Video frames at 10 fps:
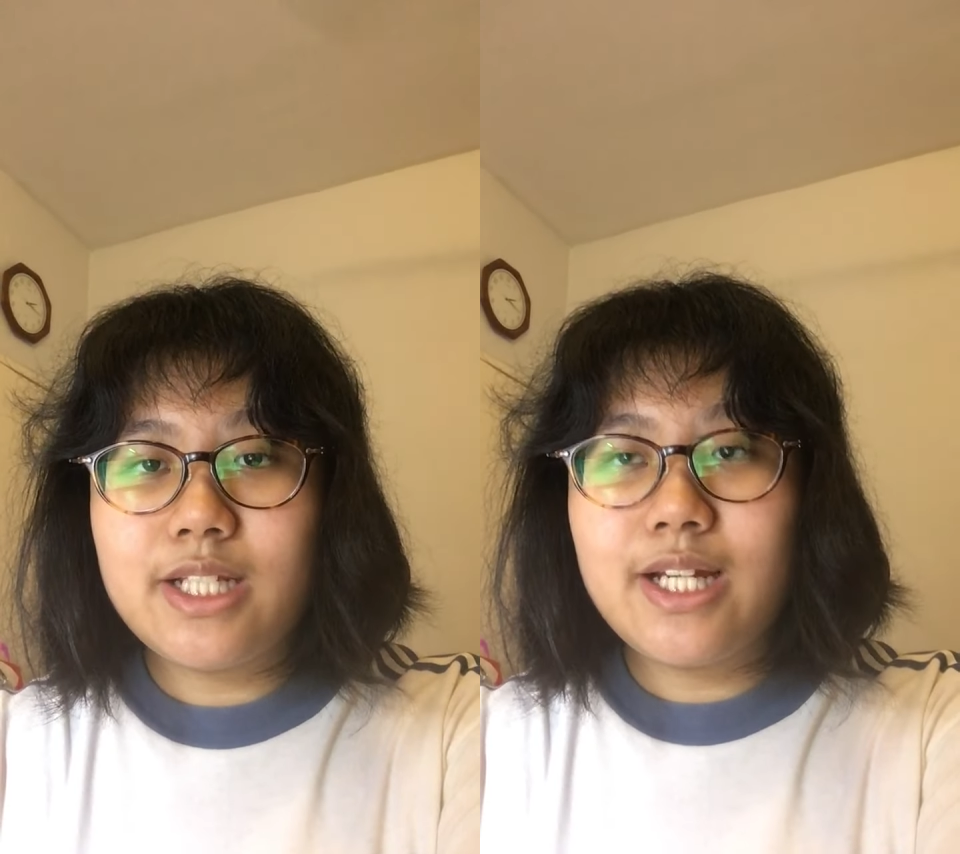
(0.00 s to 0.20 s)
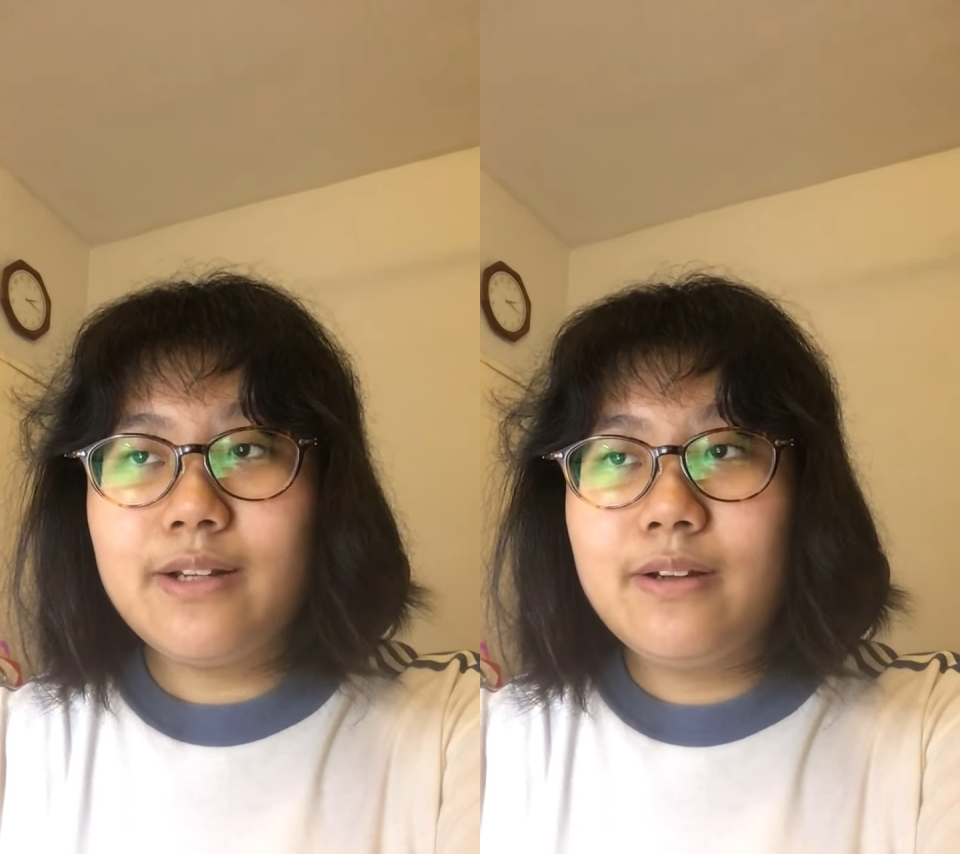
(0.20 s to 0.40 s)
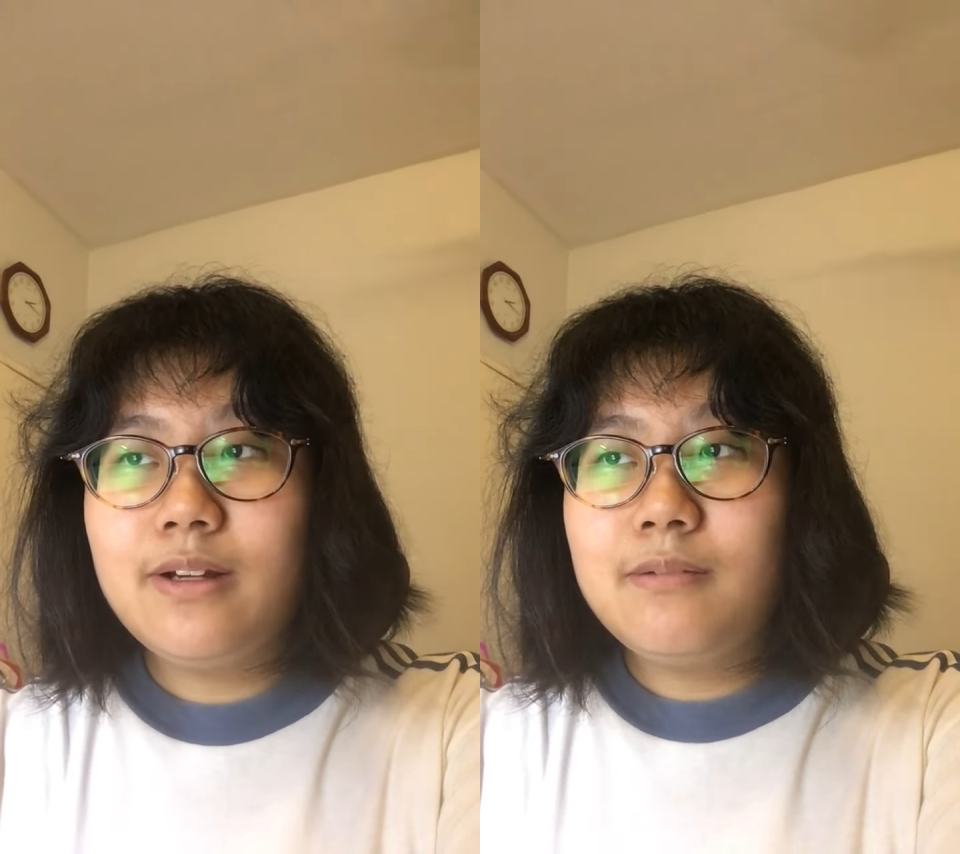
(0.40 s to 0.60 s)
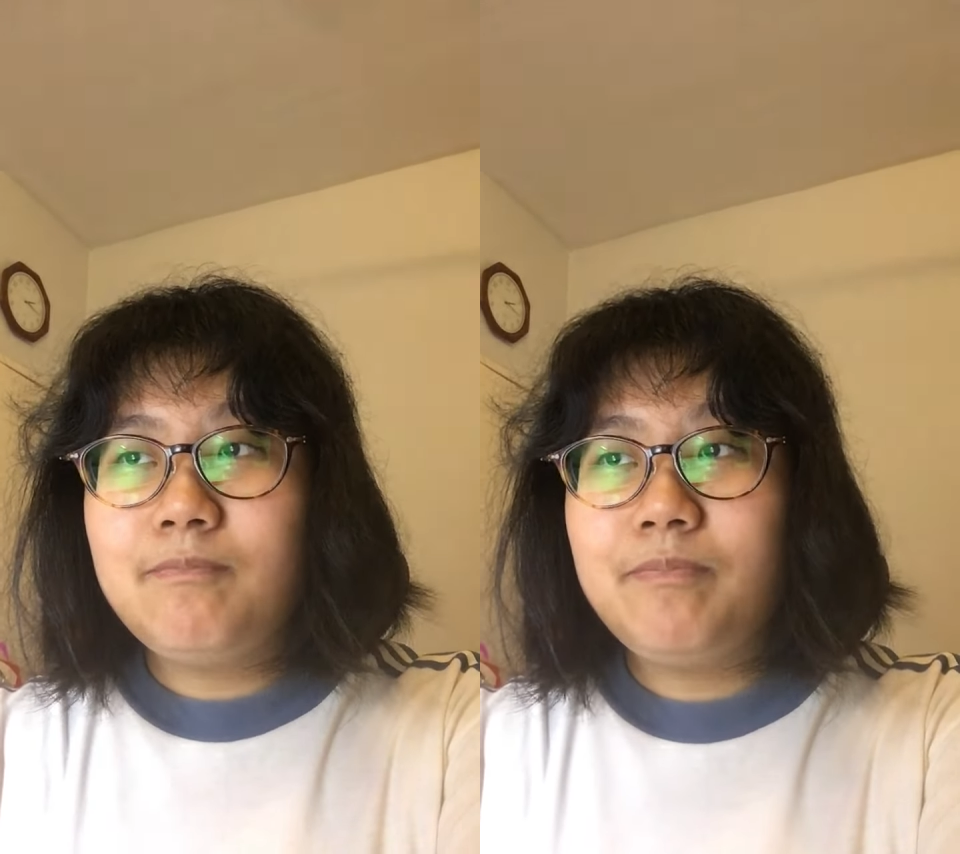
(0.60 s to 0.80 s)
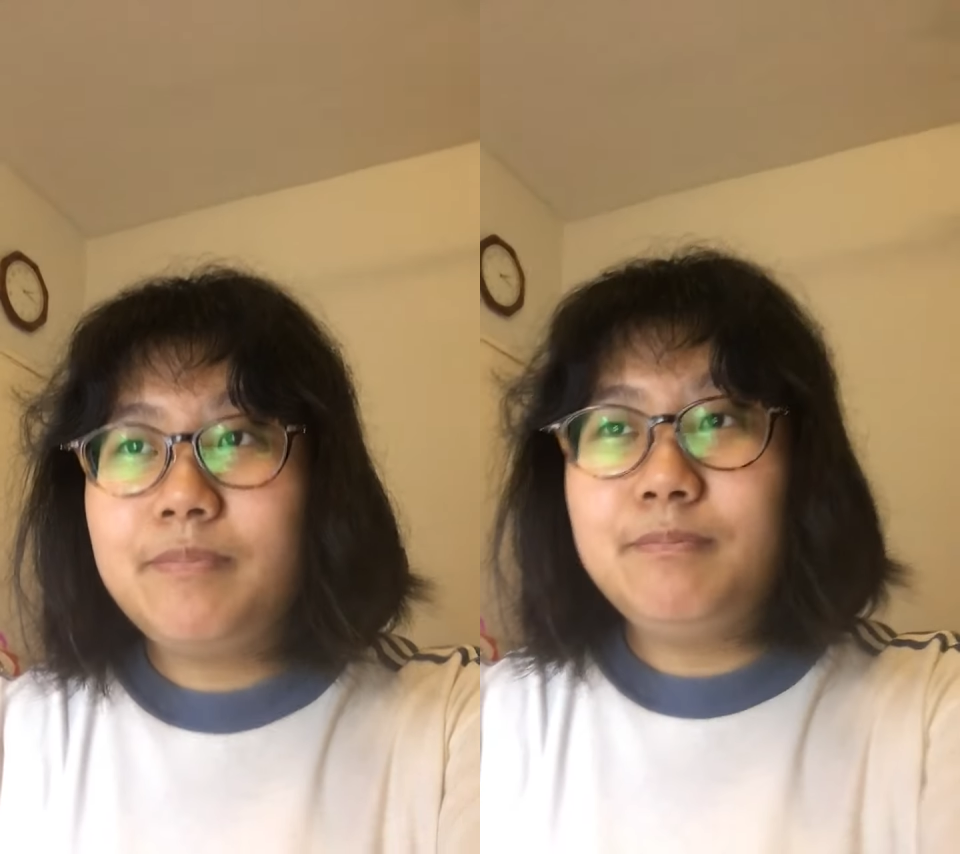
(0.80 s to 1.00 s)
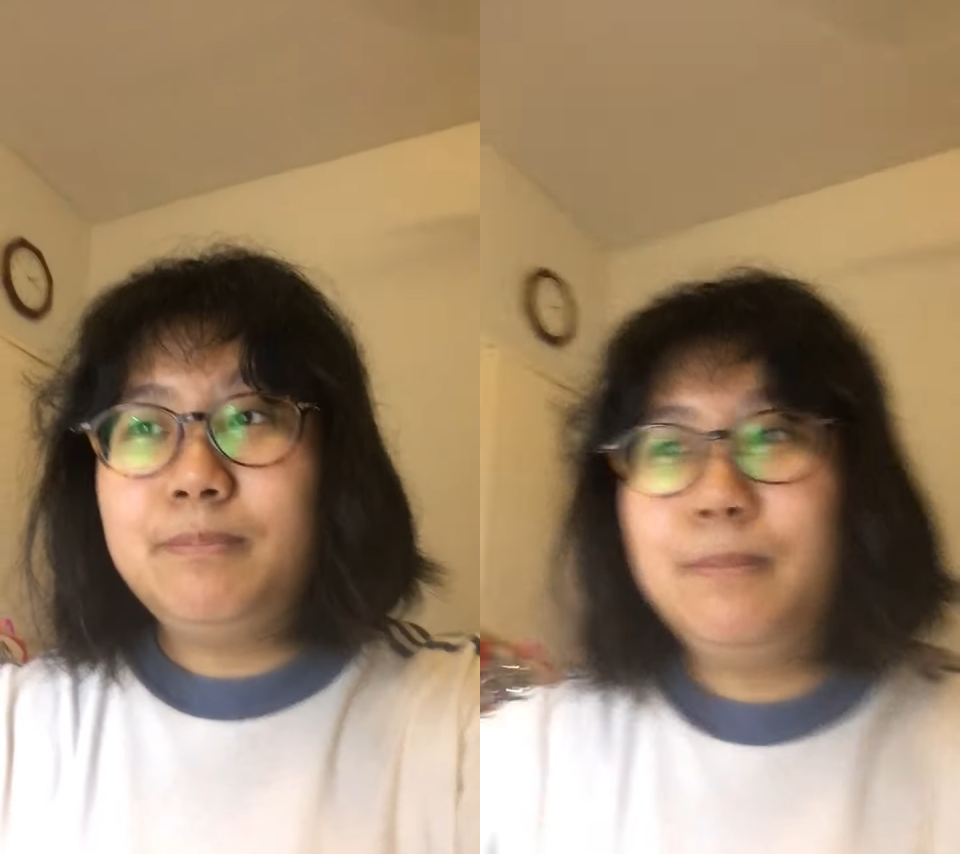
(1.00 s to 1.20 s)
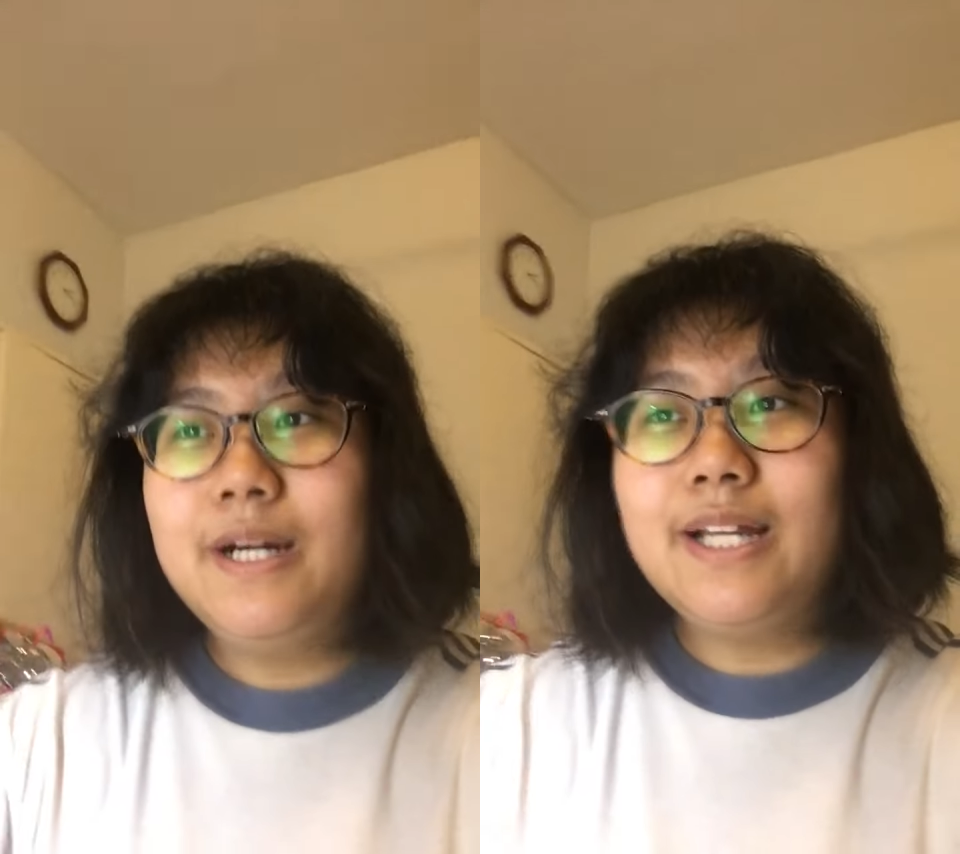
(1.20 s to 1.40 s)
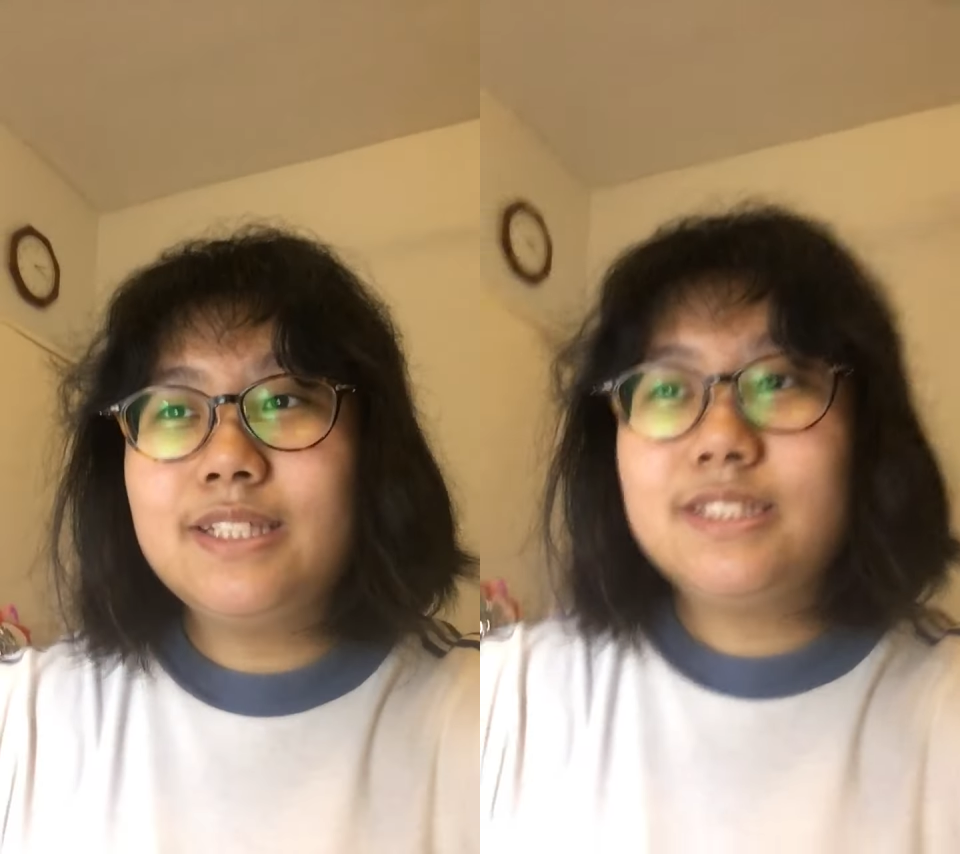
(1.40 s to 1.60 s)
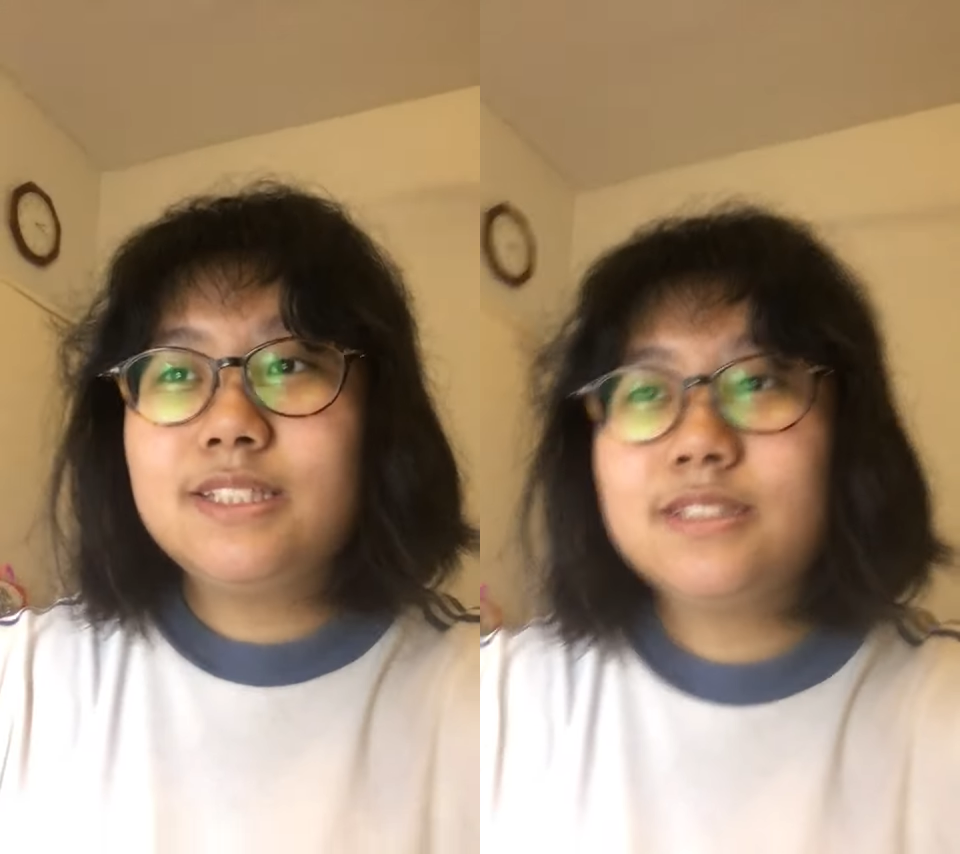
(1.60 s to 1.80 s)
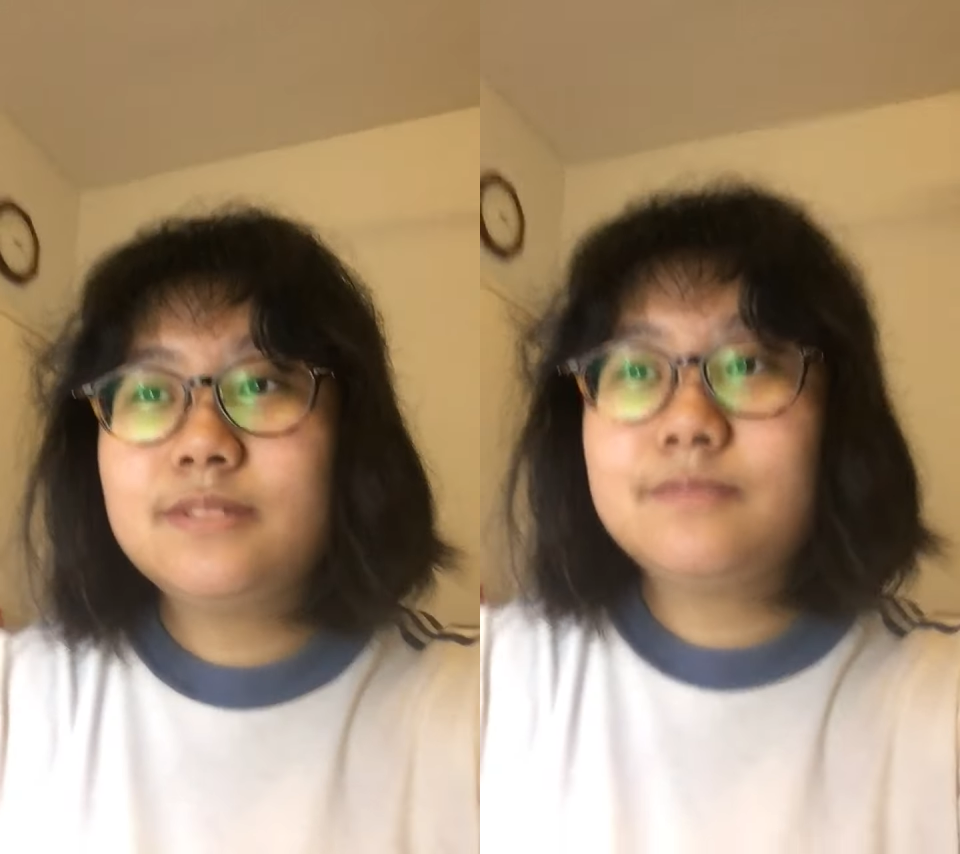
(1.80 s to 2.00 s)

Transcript: that, but